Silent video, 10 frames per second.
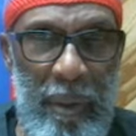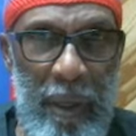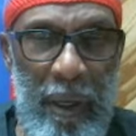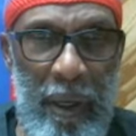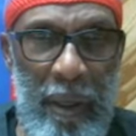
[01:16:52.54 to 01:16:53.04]

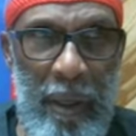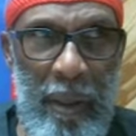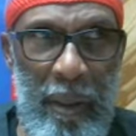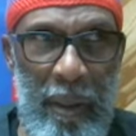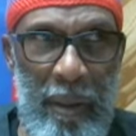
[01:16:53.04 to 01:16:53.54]

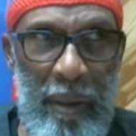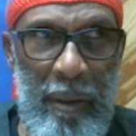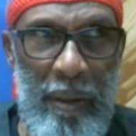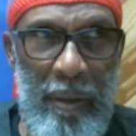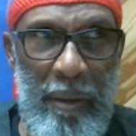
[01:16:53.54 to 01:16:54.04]
Uh,
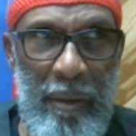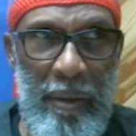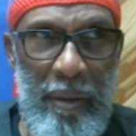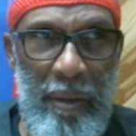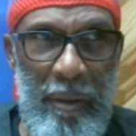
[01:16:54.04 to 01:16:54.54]

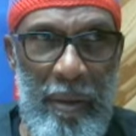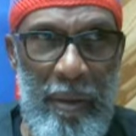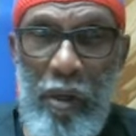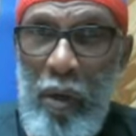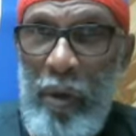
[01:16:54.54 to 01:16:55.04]

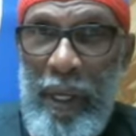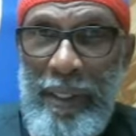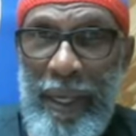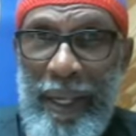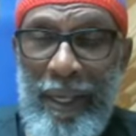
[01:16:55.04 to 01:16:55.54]
you know,
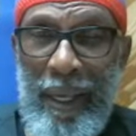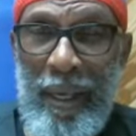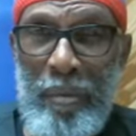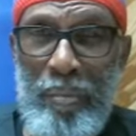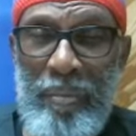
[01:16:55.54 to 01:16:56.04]
and, and,
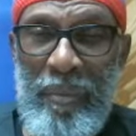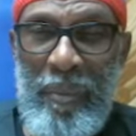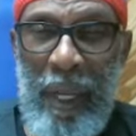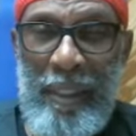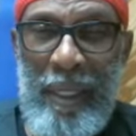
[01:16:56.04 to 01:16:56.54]
and
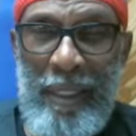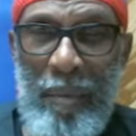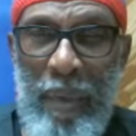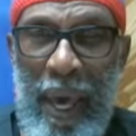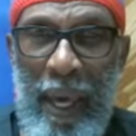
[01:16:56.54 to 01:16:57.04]
I take
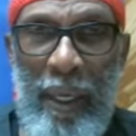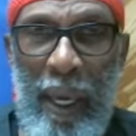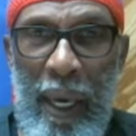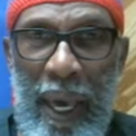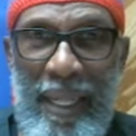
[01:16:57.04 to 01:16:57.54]
that back.
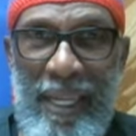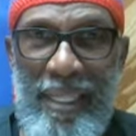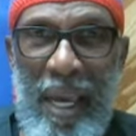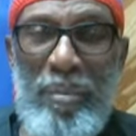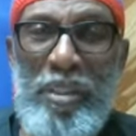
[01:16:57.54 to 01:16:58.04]
At that
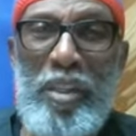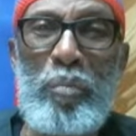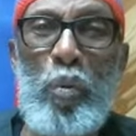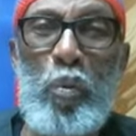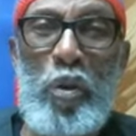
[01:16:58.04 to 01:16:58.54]
time, the
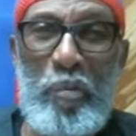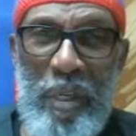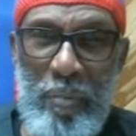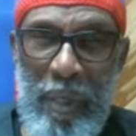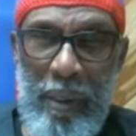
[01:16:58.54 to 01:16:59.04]
temple will
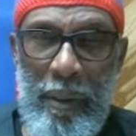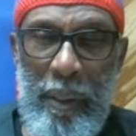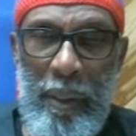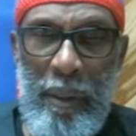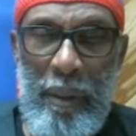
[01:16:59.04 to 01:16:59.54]
be
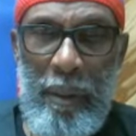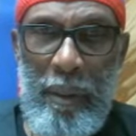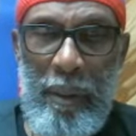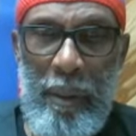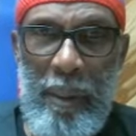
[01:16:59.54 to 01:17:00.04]
built
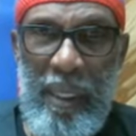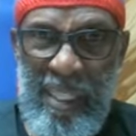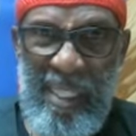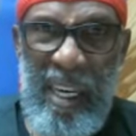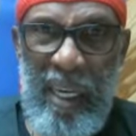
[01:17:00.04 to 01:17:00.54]
in
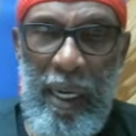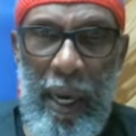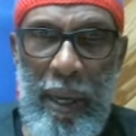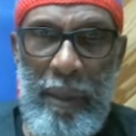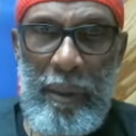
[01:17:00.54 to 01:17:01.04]
the second
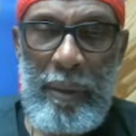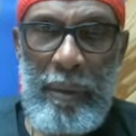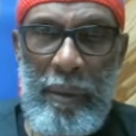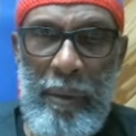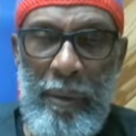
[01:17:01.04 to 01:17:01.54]
gathering,
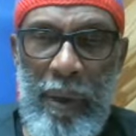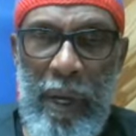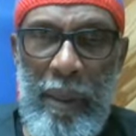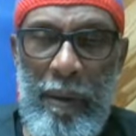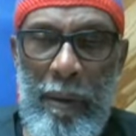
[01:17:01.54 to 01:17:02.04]
right?